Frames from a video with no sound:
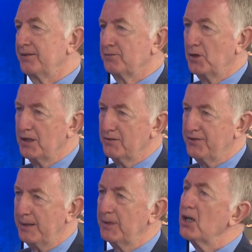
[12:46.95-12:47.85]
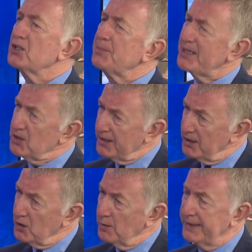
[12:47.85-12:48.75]
royal family, especially the
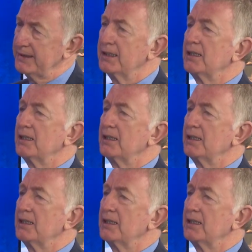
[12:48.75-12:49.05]
Queen,